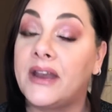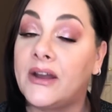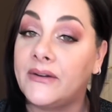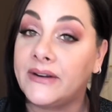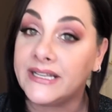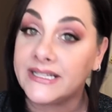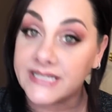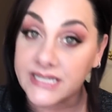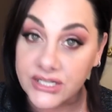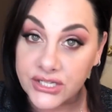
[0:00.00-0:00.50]
Now,
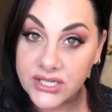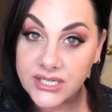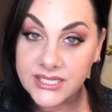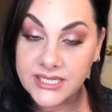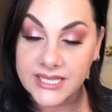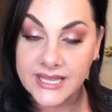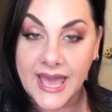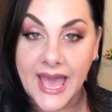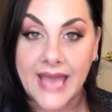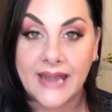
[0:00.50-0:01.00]
in addition
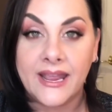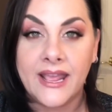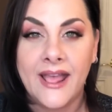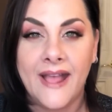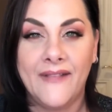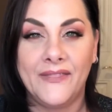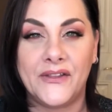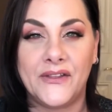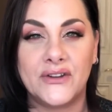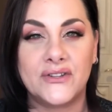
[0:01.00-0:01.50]
to that,
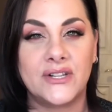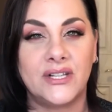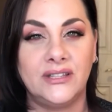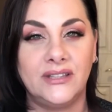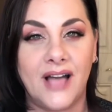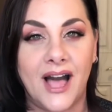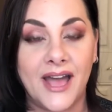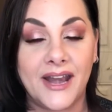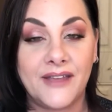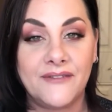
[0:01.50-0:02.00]
there's a
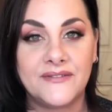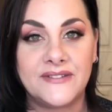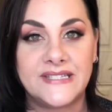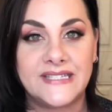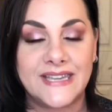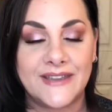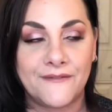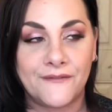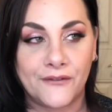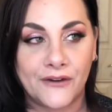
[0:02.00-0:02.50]
lot of
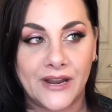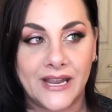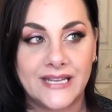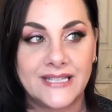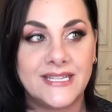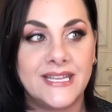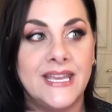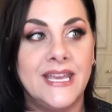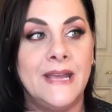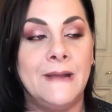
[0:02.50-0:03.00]

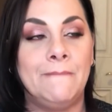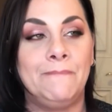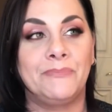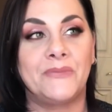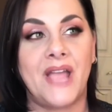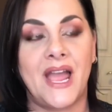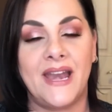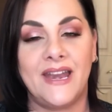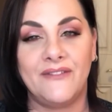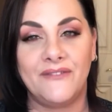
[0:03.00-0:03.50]
different
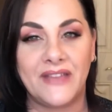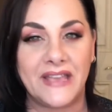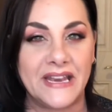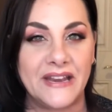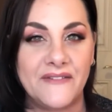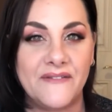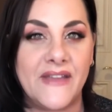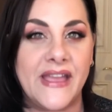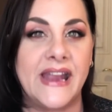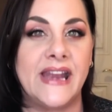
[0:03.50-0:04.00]
kind of
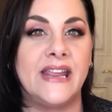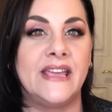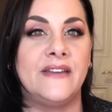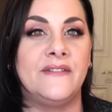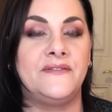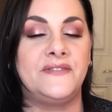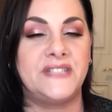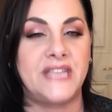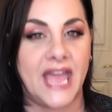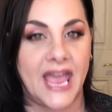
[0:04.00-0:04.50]

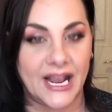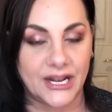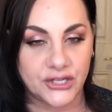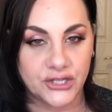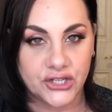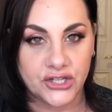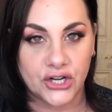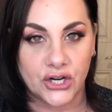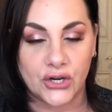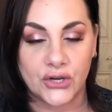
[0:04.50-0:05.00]
innovative
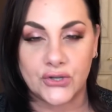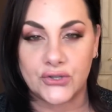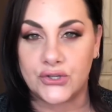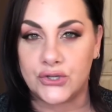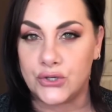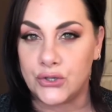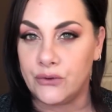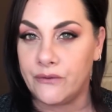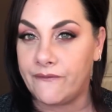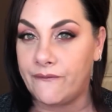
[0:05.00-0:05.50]
textures,
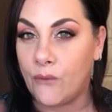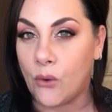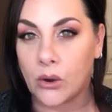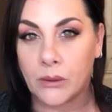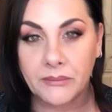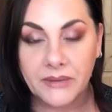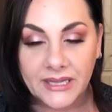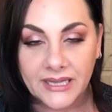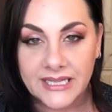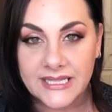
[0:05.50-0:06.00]
new
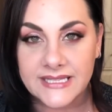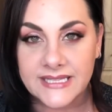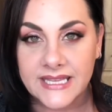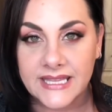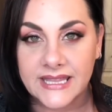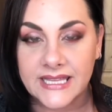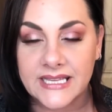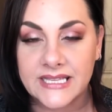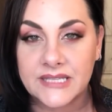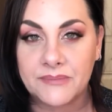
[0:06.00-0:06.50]
formulas
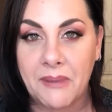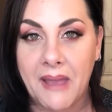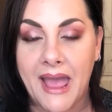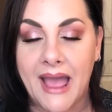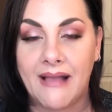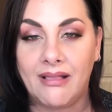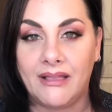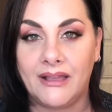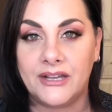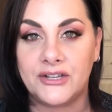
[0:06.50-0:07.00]
in this
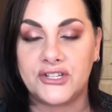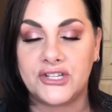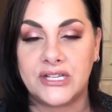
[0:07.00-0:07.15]
palette.